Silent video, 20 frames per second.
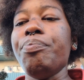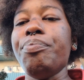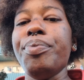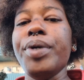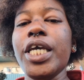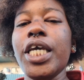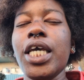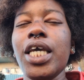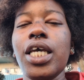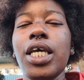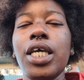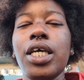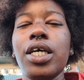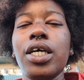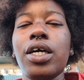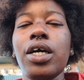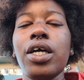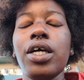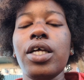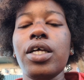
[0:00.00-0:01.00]

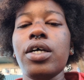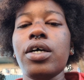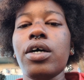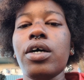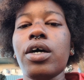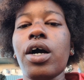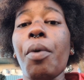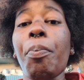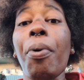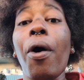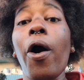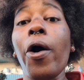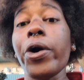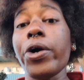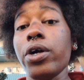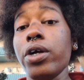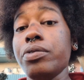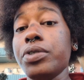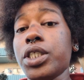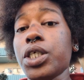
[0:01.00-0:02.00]
being a
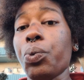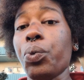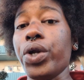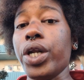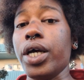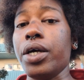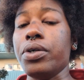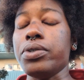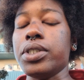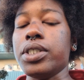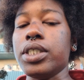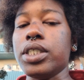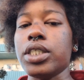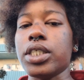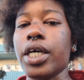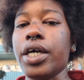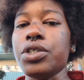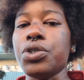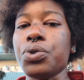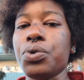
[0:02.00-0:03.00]
part of someone else's
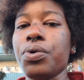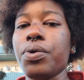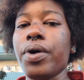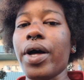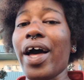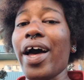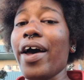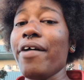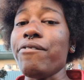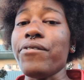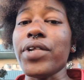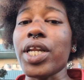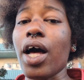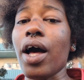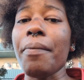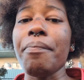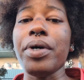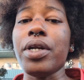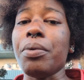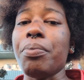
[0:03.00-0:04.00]
schedule i've
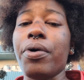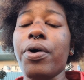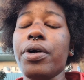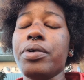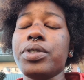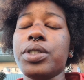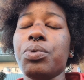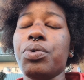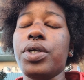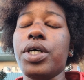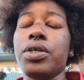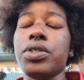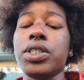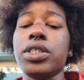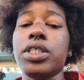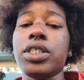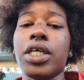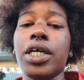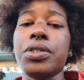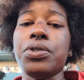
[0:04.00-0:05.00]
not been a part of someone
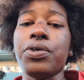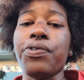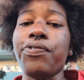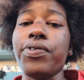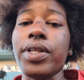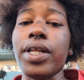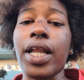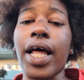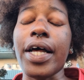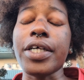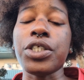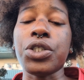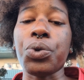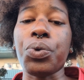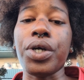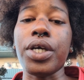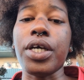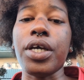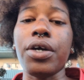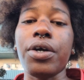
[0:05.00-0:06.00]
else's schedule for the last
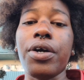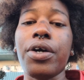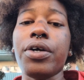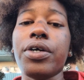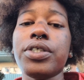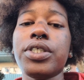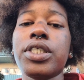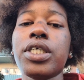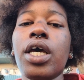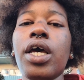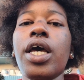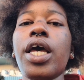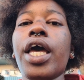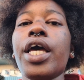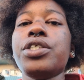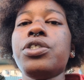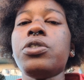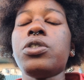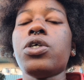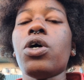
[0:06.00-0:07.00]
three years
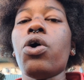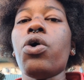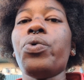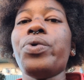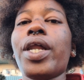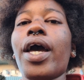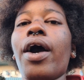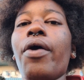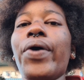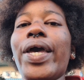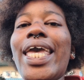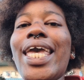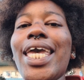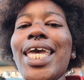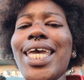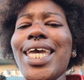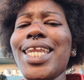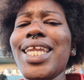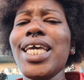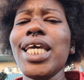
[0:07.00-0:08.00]
and so now
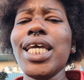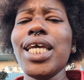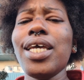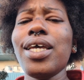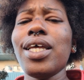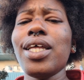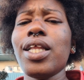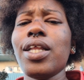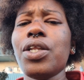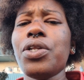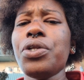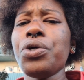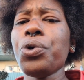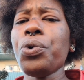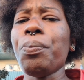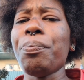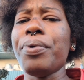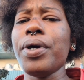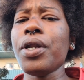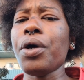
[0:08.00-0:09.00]
any
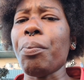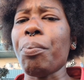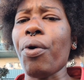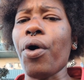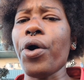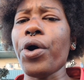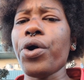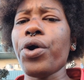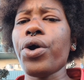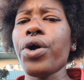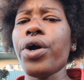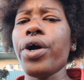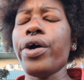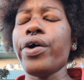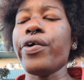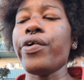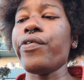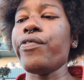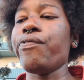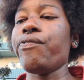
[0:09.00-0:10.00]
little bit a part
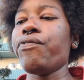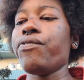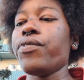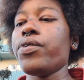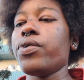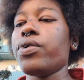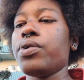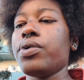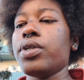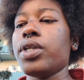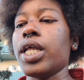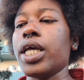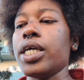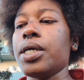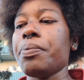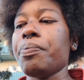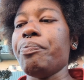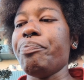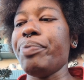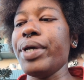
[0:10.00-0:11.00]
of like
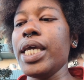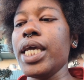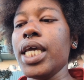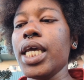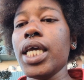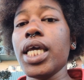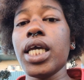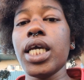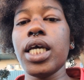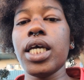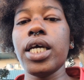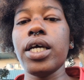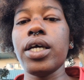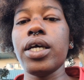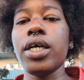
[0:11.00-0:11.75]
being